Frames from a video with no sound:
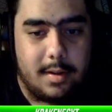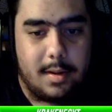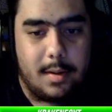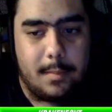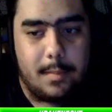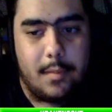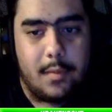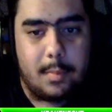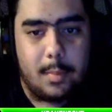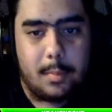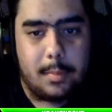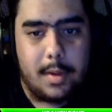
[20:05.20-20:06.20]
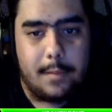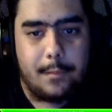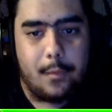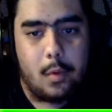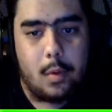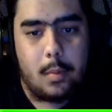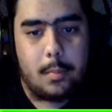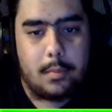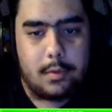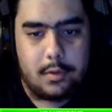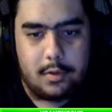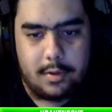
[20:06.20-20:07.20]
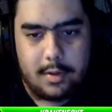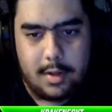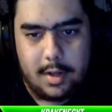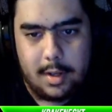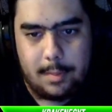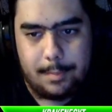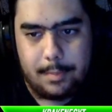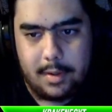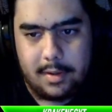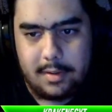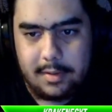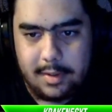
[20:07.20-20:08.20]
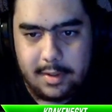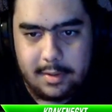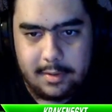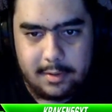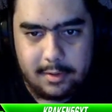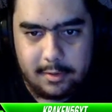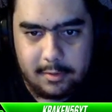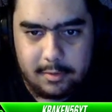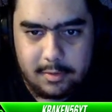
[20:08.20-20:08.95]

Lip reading: invisible platform, let's just say I place these here,